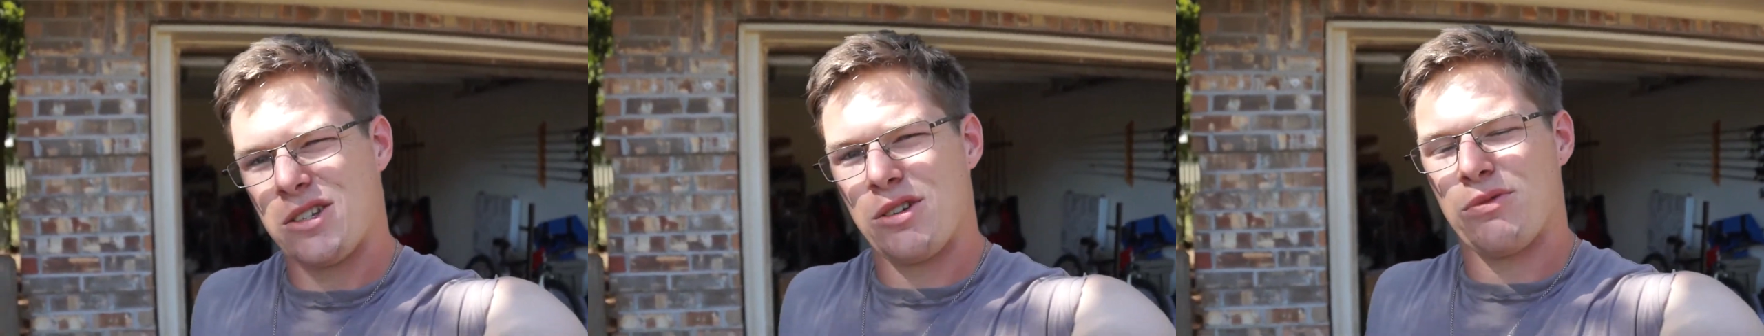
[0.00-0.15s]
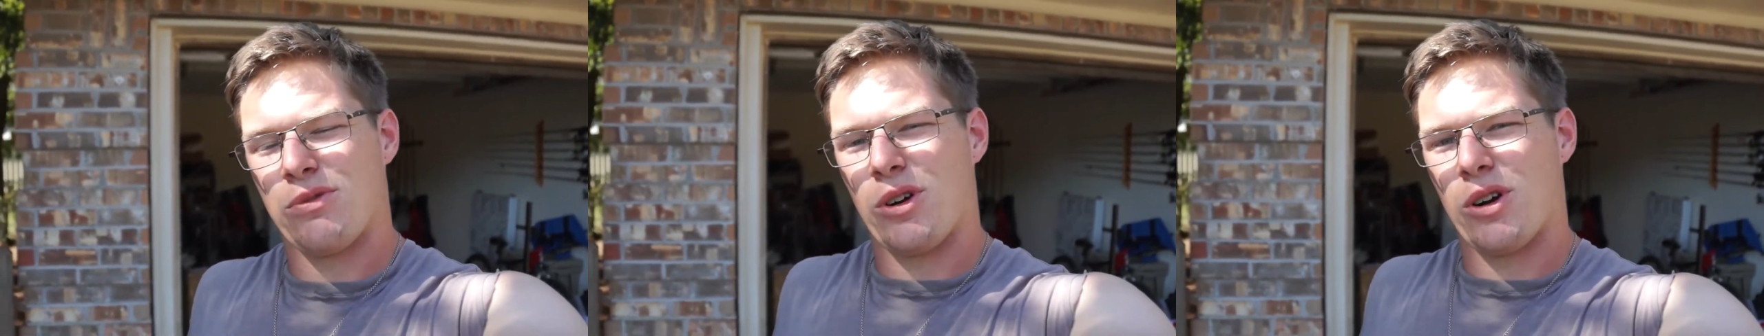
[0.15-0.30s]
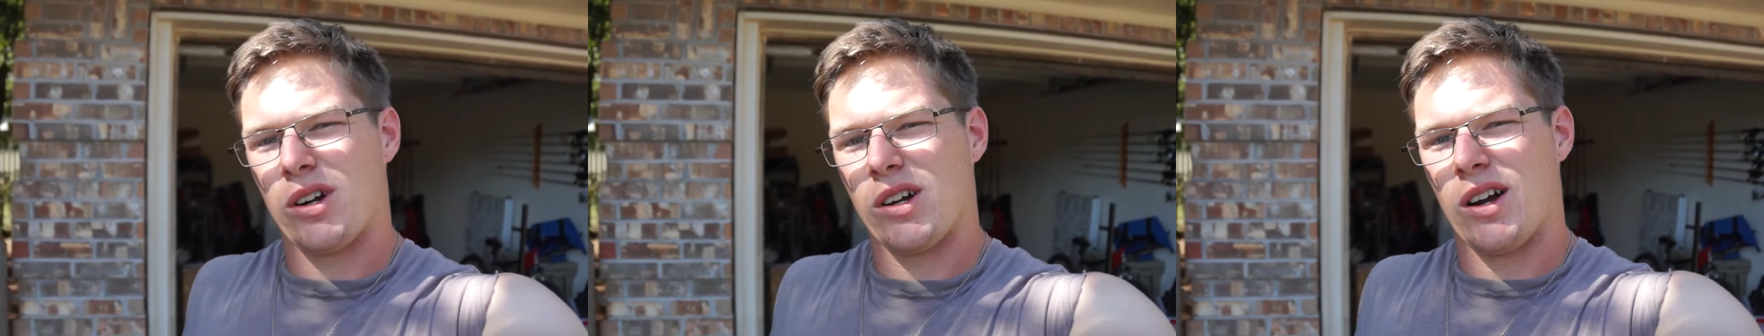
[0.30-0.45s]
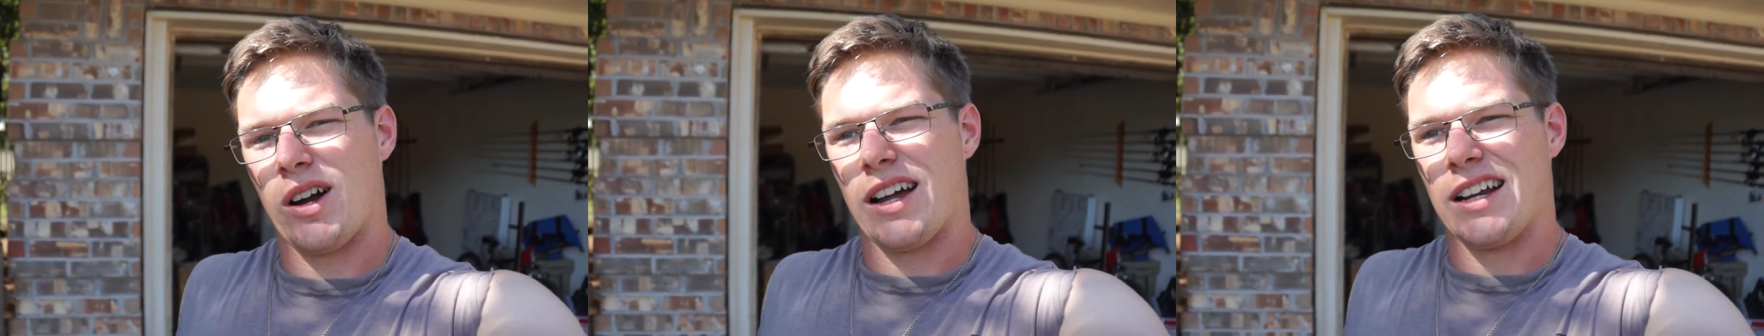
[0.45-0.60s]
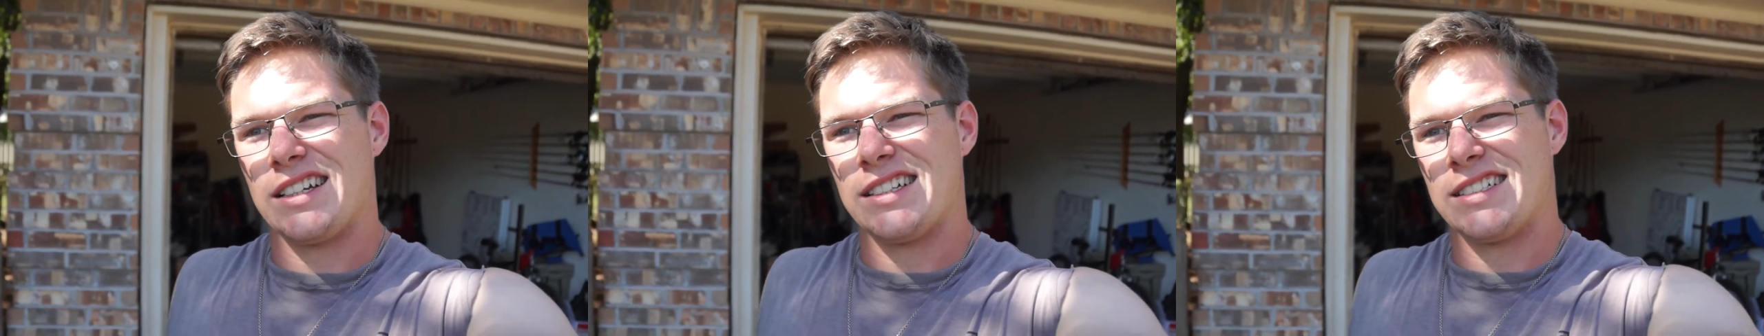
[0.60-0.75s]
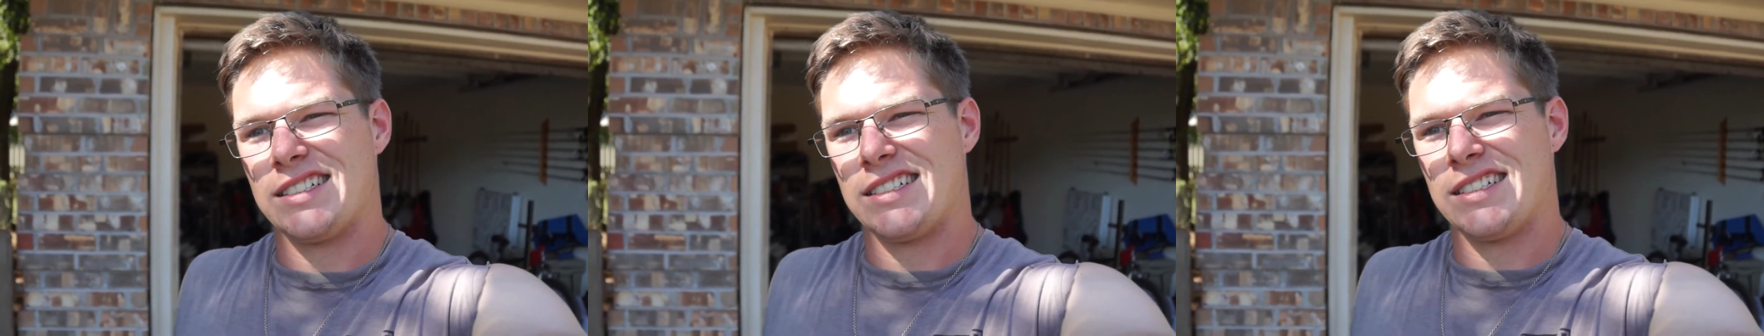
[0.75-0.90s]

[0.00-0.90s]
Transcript: too far gone.